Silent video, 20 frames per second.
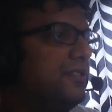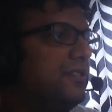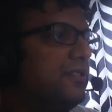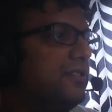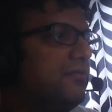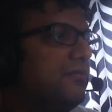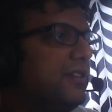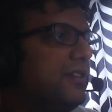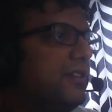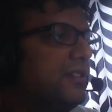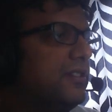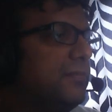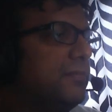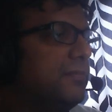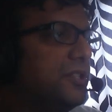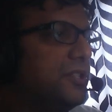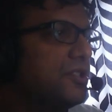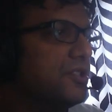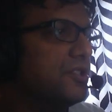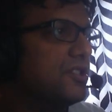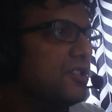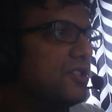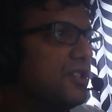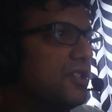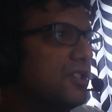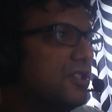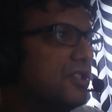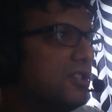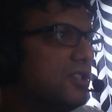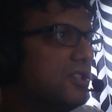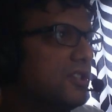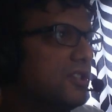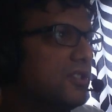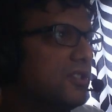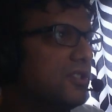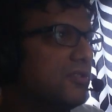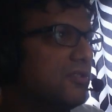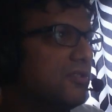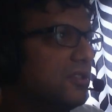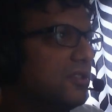right, let me just see this. This
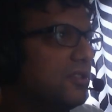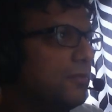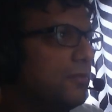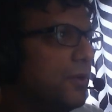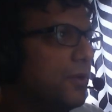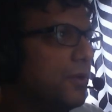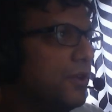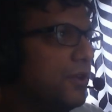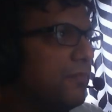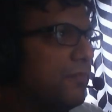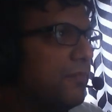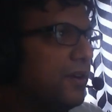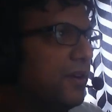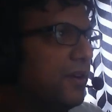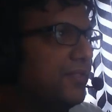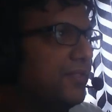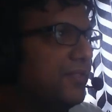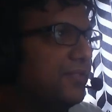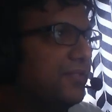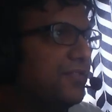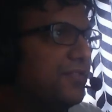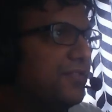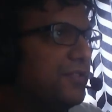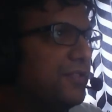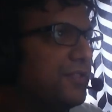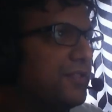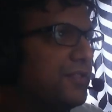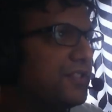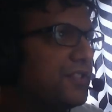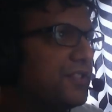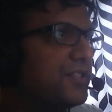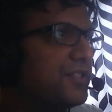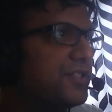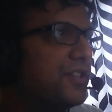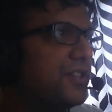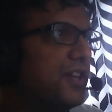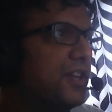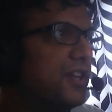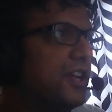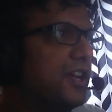is at the bottom of the first
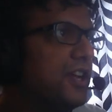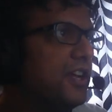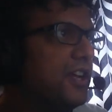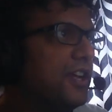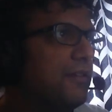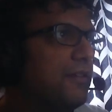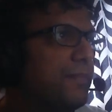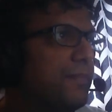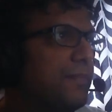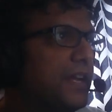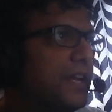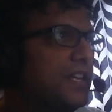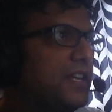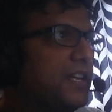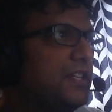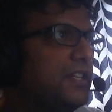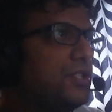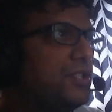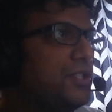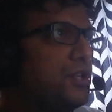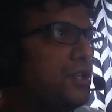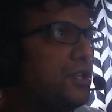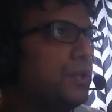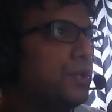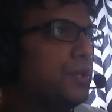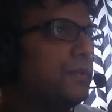page.